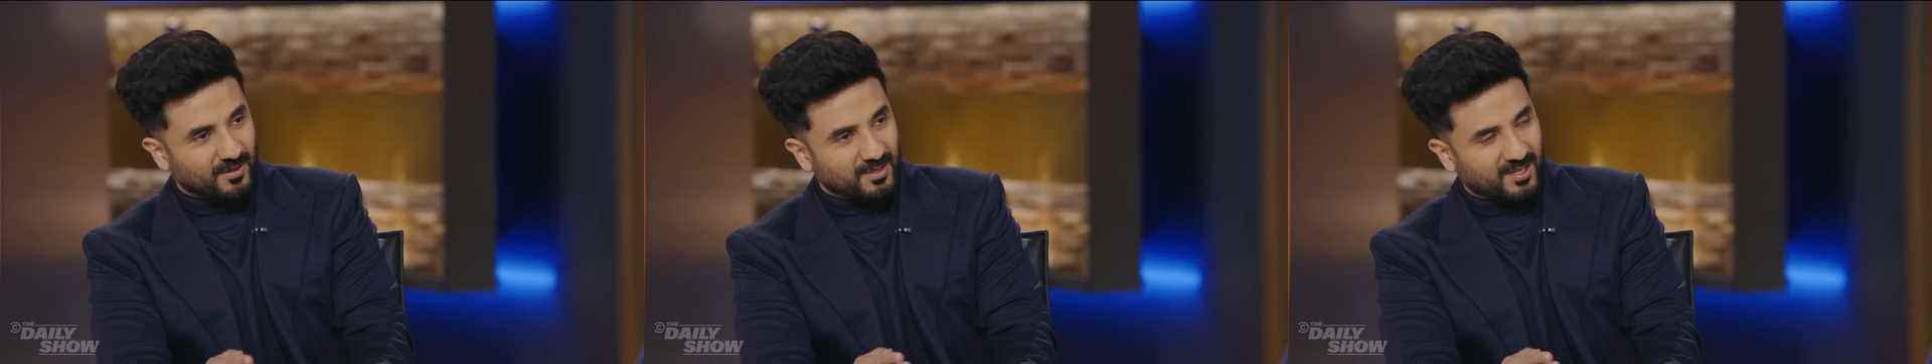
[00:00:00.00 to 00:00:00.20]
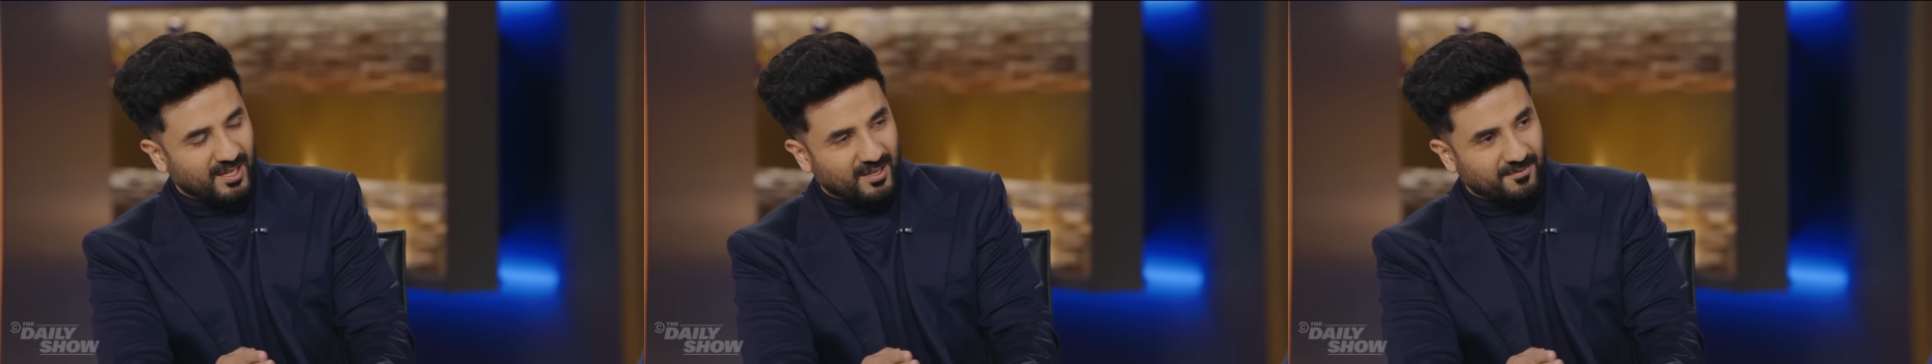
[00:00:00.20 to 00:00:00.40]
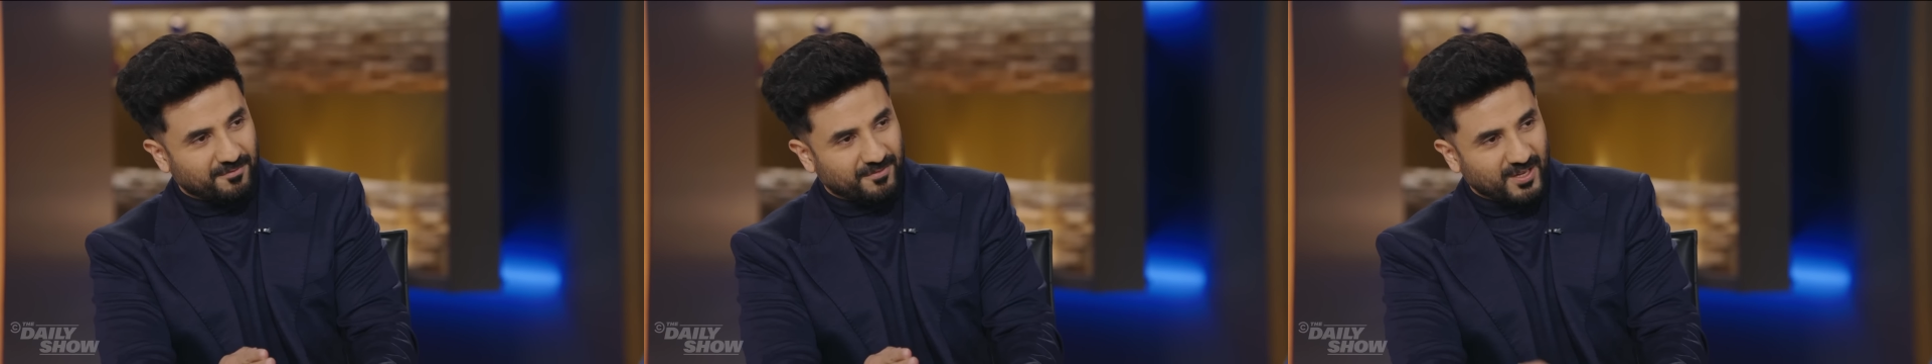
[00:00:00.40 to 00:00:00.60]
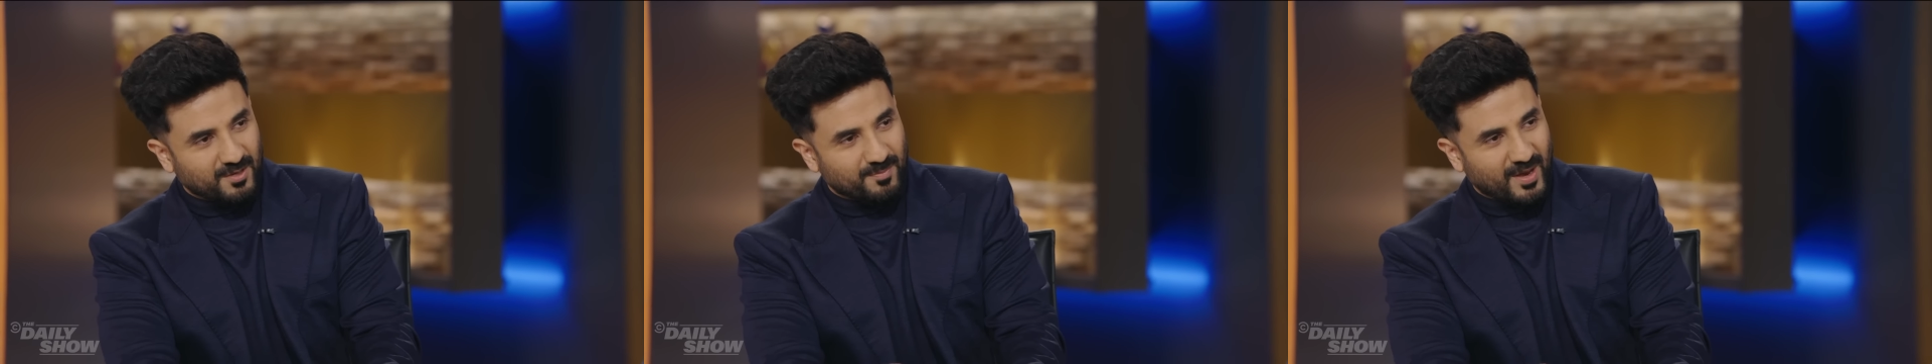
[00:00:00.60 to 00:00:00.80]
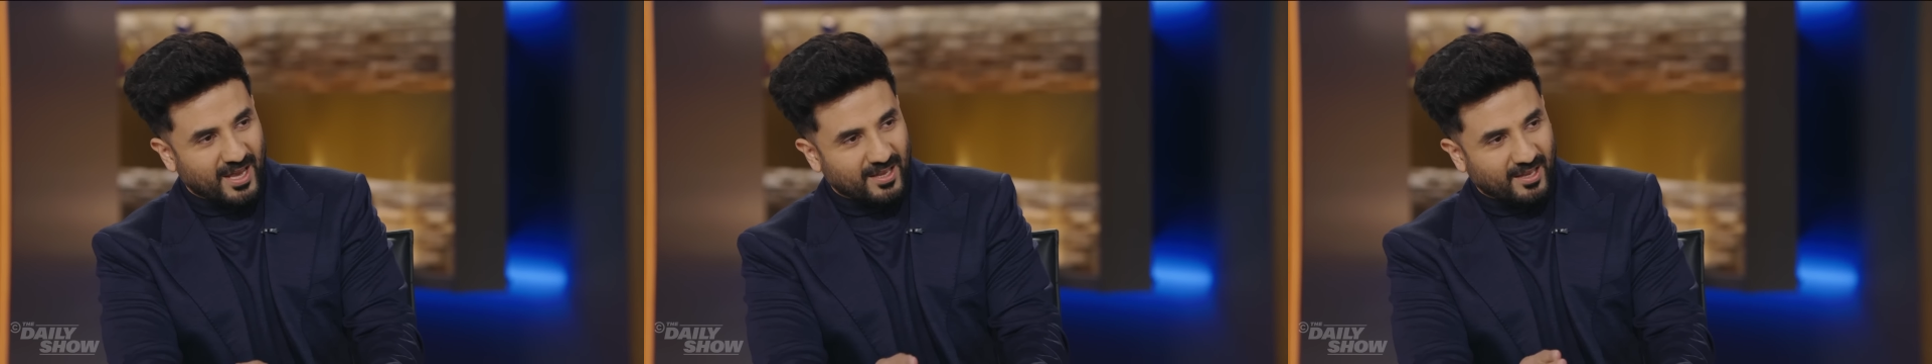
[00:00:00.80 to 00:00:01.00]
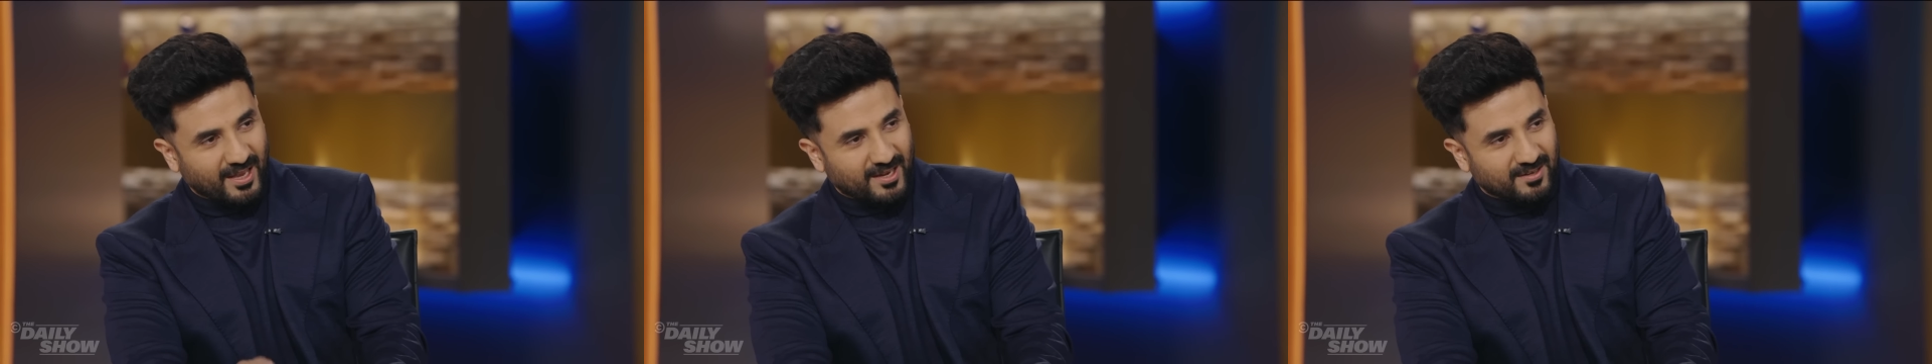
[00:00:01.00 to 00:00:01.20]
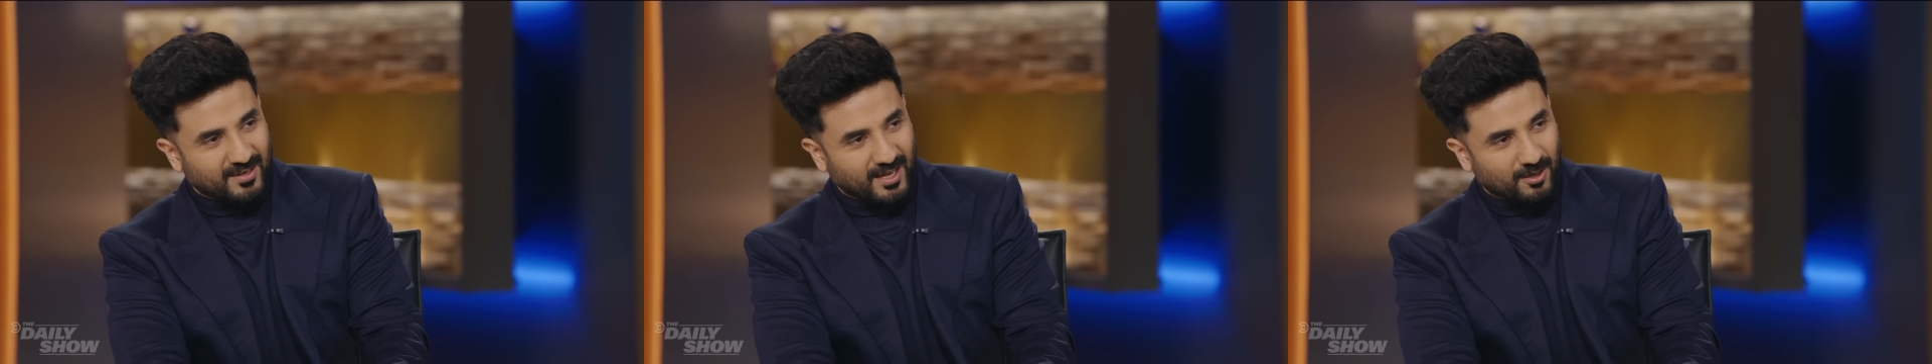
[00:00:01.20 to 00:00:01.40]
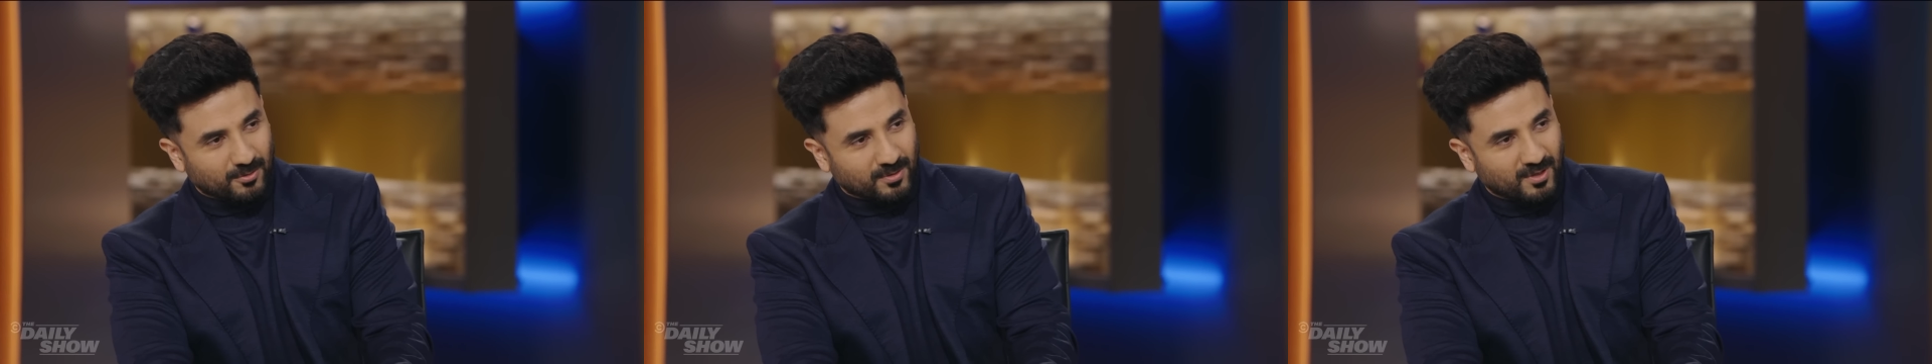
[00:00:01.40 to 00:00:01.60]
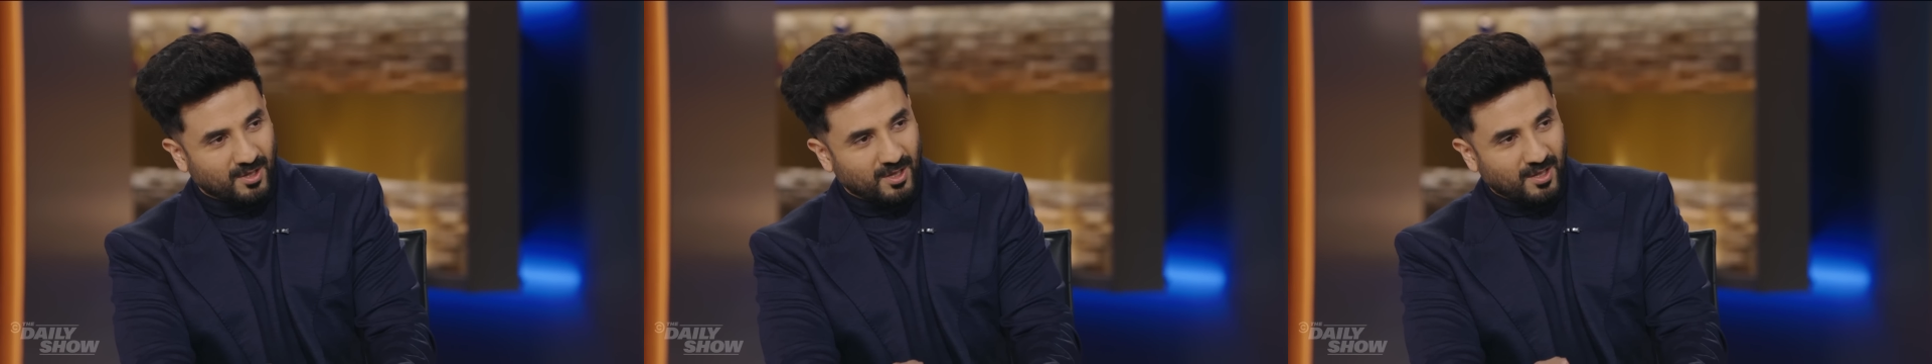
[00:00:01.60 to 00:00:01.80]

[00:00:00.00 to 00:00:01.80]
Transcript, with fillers: or take feedback head down.